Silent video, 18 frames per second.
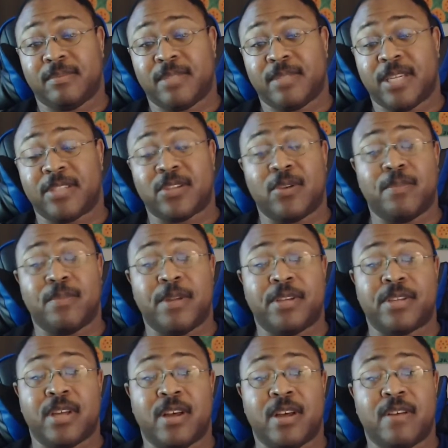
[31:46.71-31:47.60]
That's going to be
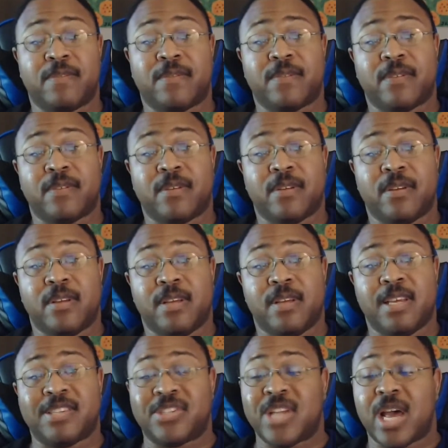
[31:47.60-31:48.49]
tough.
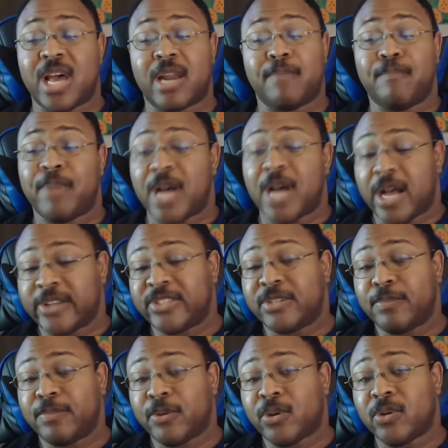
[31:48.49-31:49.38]
It's not
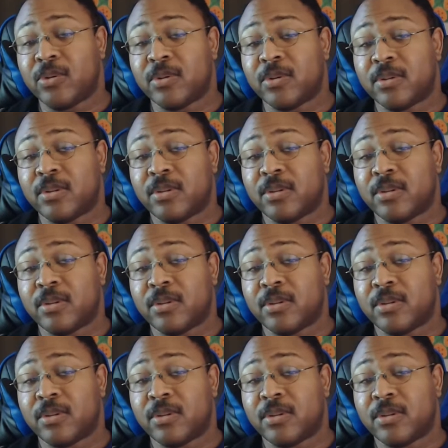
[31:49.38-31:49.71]
impossible,